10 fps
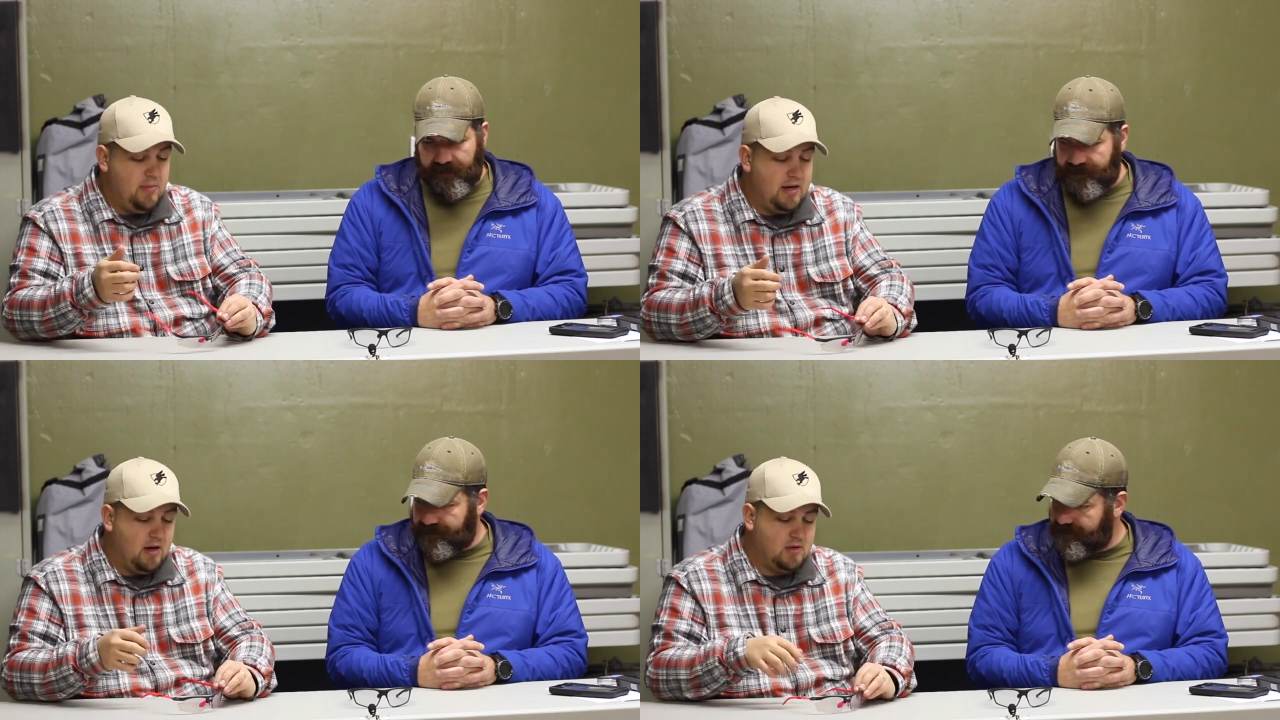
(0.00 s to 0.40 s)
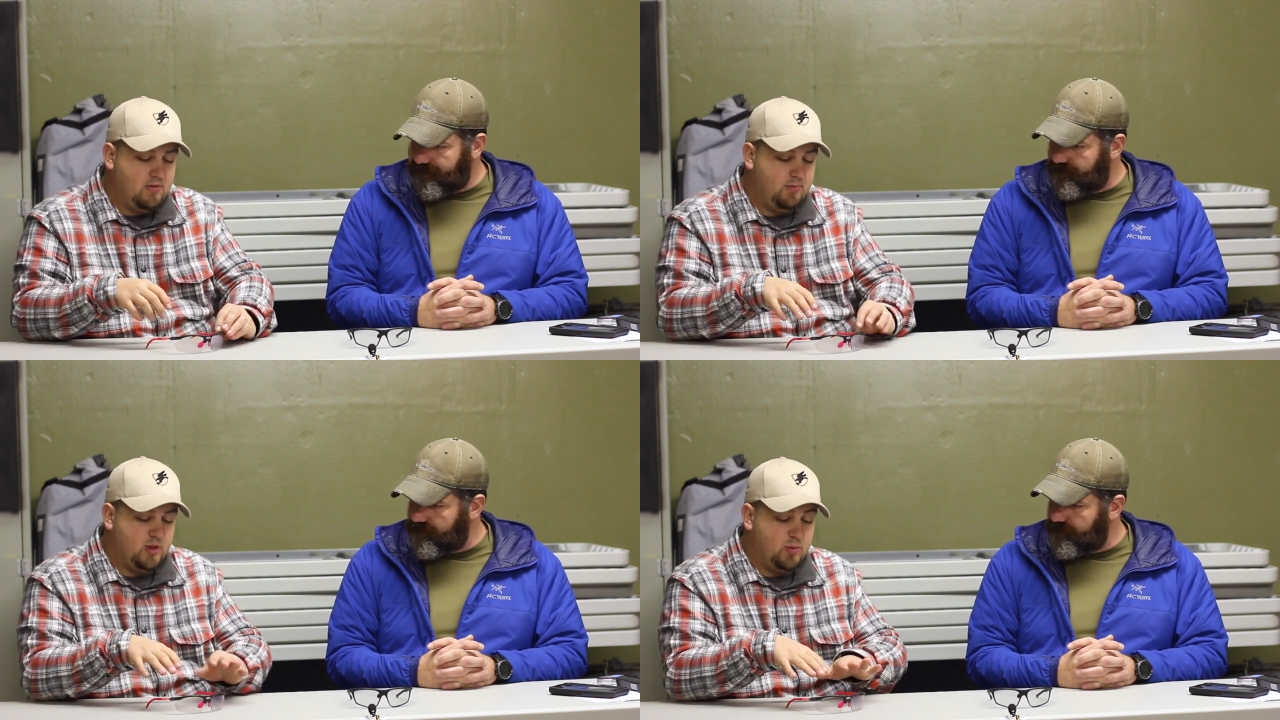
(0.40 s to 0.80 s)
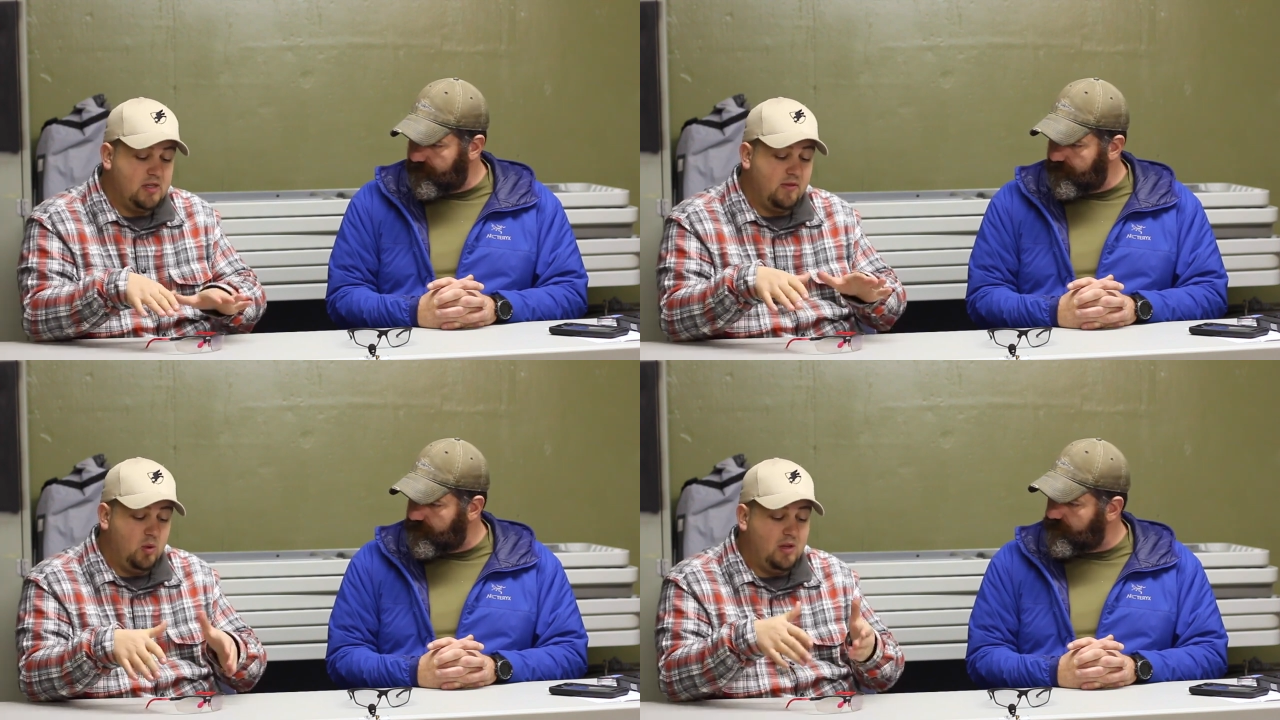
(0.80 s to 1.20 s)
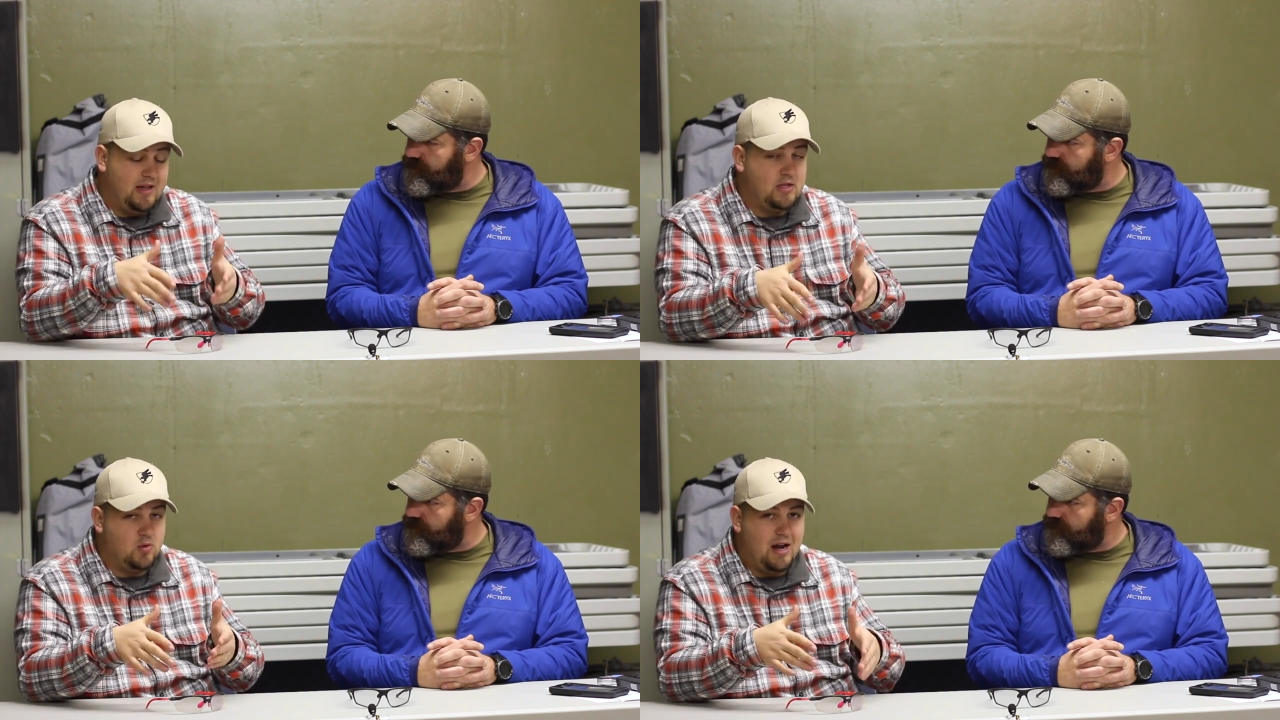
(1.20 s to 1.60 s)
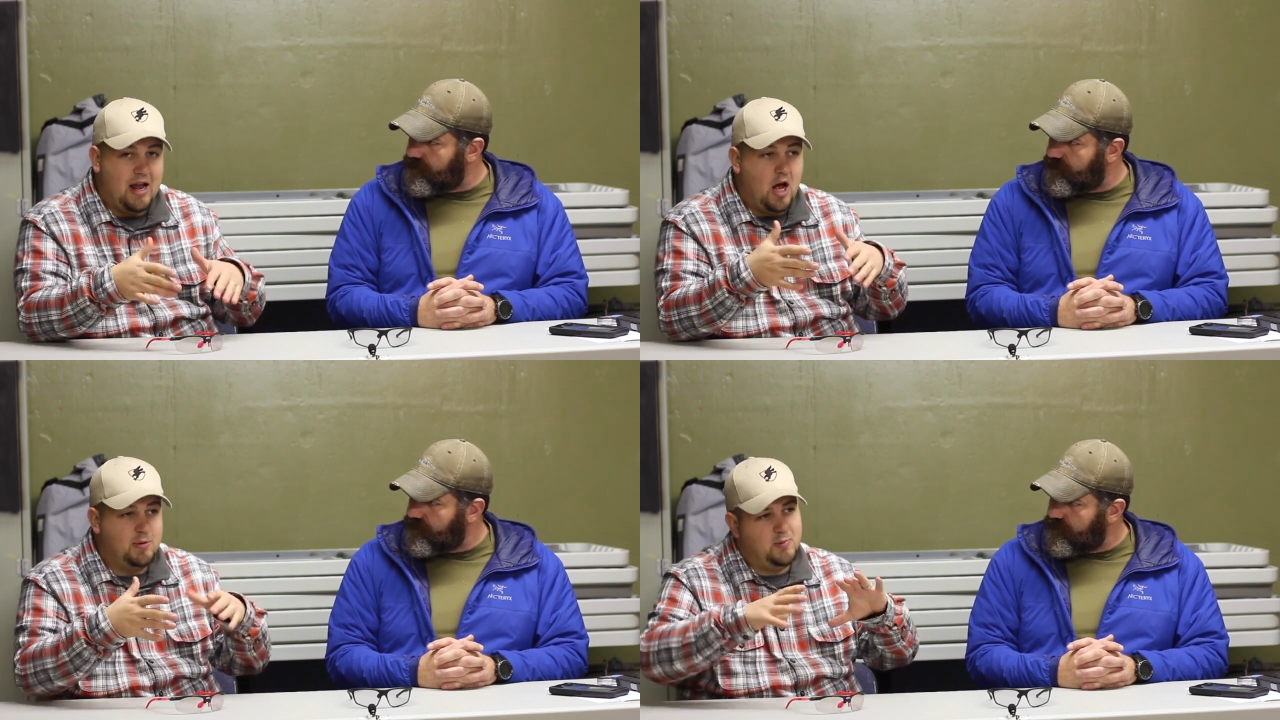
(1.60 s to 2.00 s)
Speaker 1: because specifically with the laser red, it
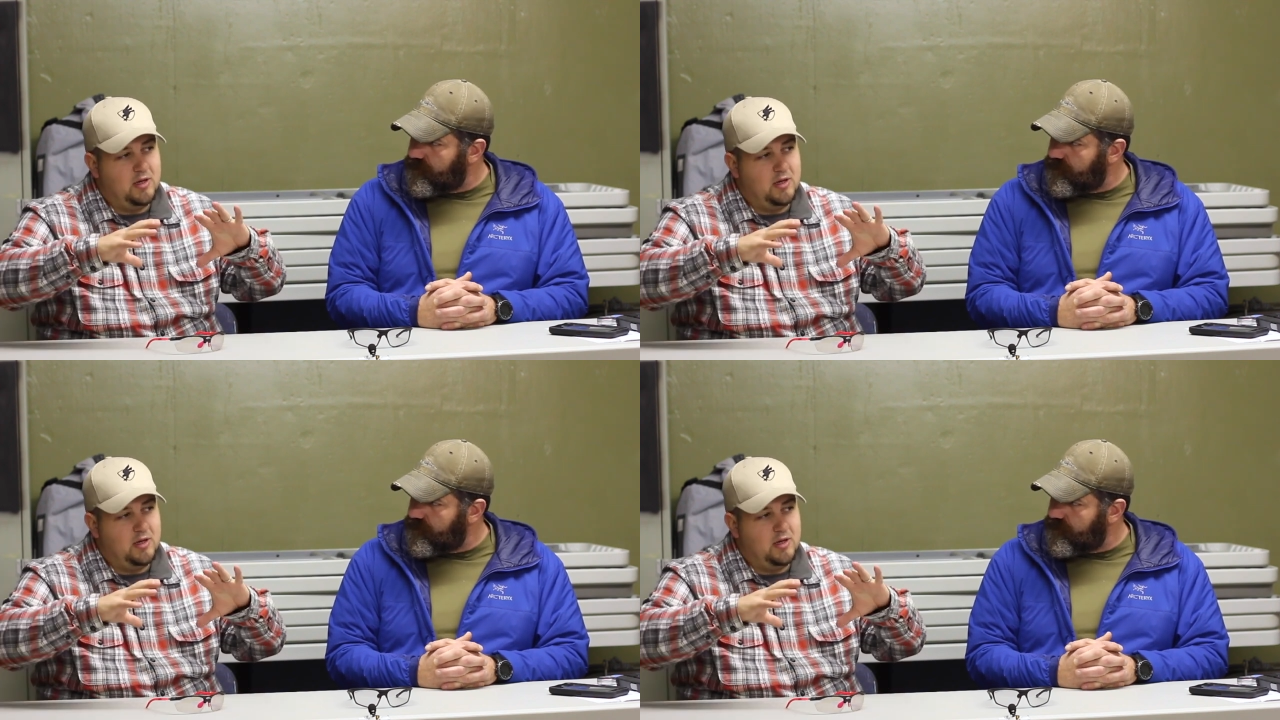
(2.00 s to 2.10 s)
helps